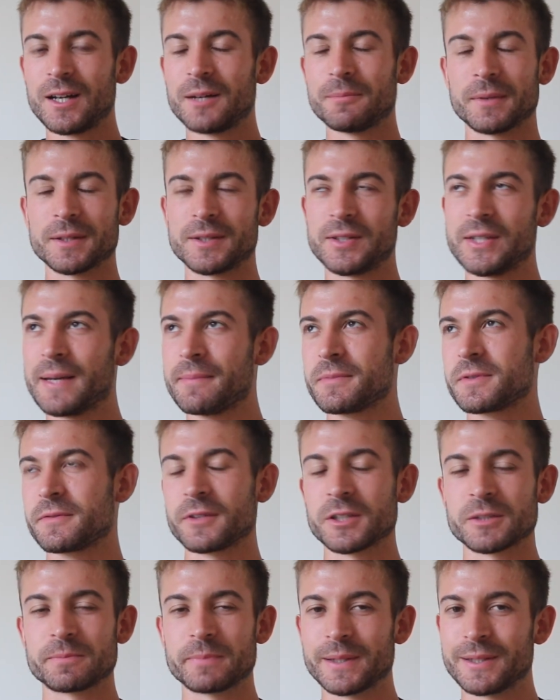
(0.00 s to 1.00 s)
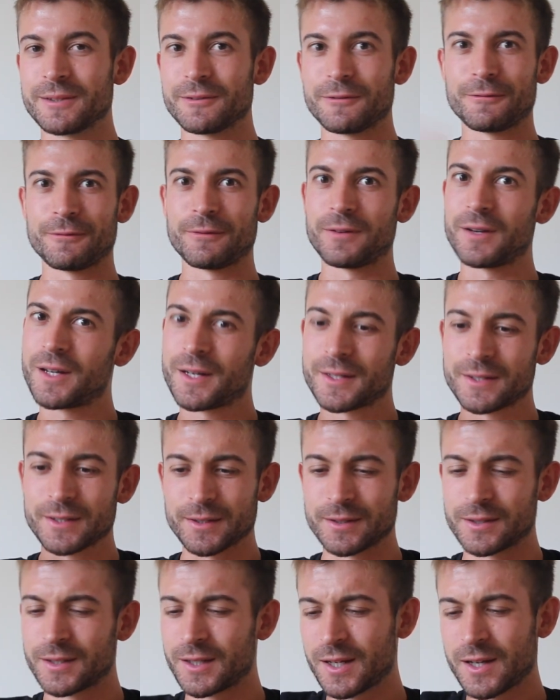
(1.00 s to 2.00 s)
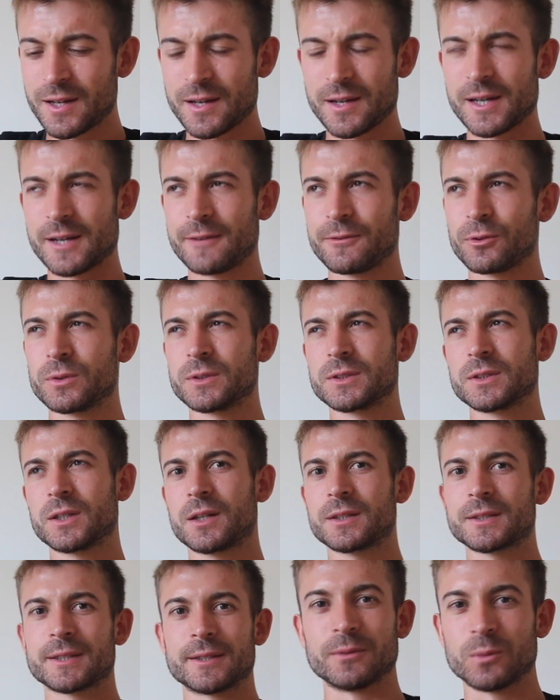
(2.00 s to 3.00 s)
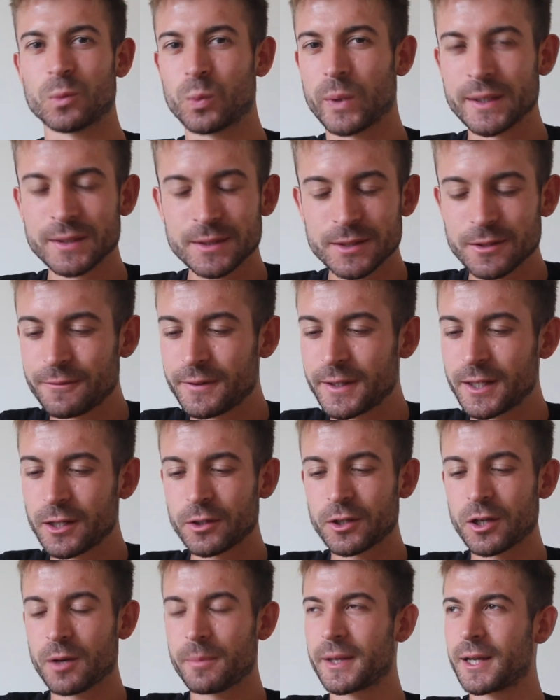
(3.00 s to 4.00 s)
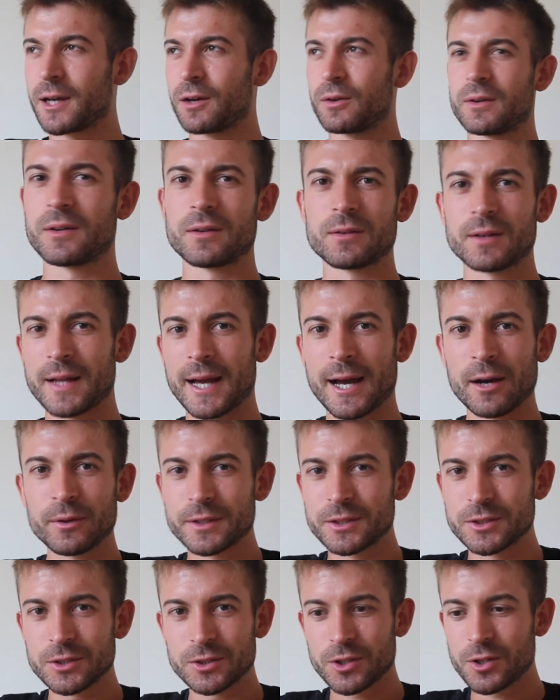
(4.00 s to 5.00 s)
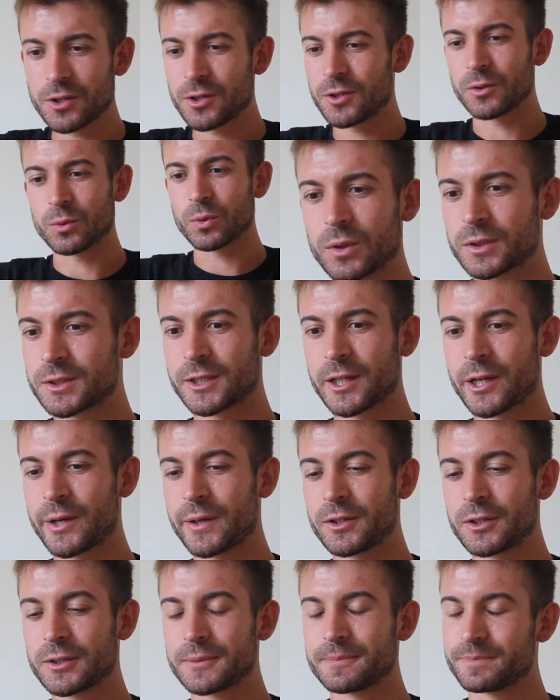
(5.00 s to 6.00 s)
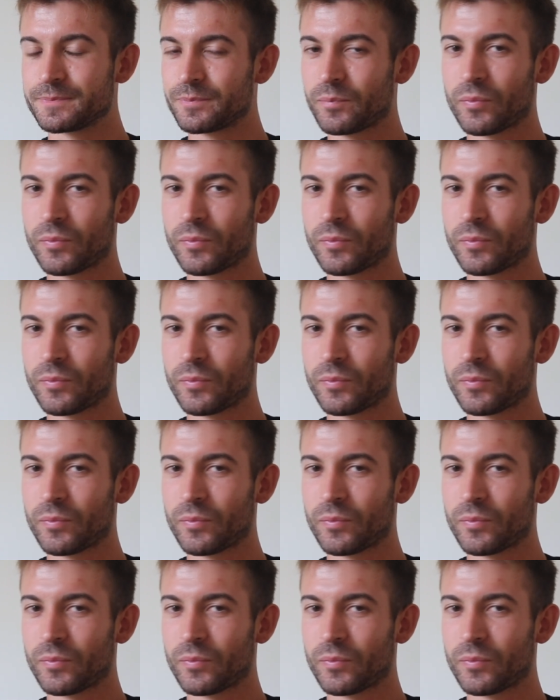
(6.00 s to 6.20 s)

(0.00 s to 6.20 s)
My DMs have just been flooded. Everyone's asking, when's the video coming out? How did you do? What's going on?